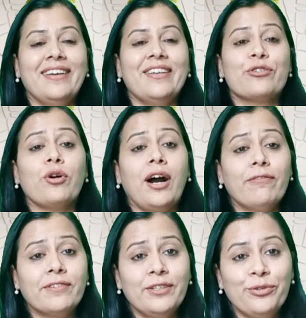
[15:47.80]
So
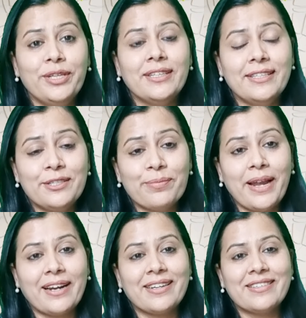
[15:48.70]
after doing these
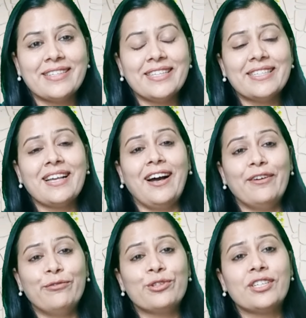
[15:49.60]
practices, I
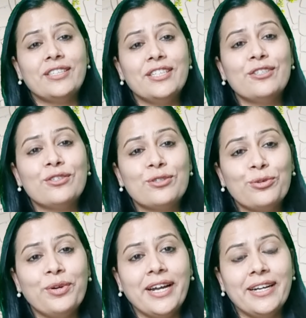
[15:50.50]
would suggest
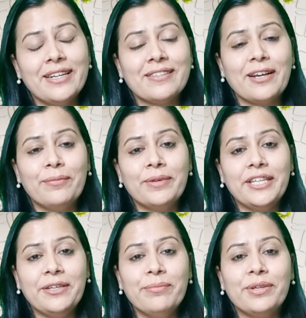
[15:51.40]
to add some
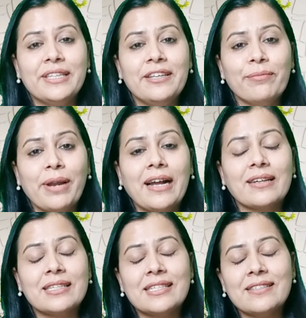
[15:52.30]
deep breathing
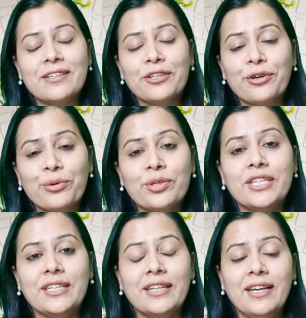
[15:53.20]
practices in your
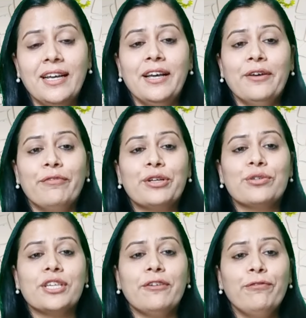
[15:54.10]
routine.
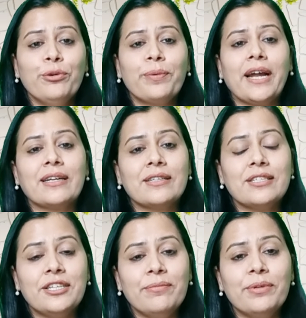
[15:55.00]
Because if you practice
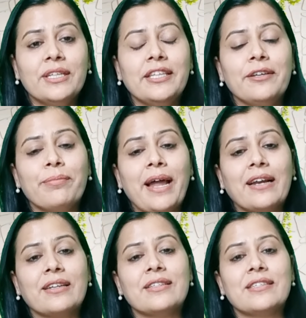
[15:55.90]
deep breathing
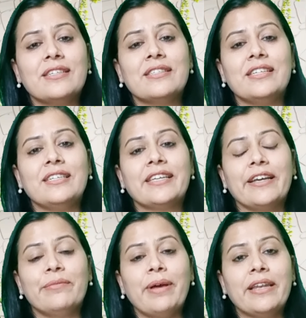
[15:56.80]
practices, it
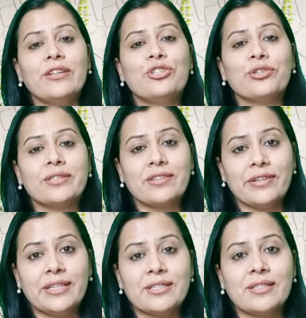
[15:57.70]
can manage your
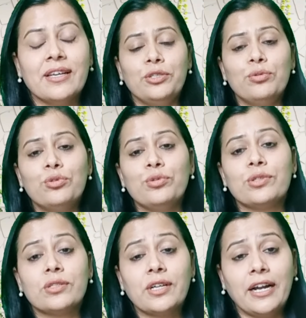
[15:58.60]
stress. Due to
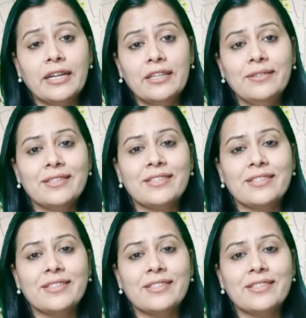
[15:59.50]
continuous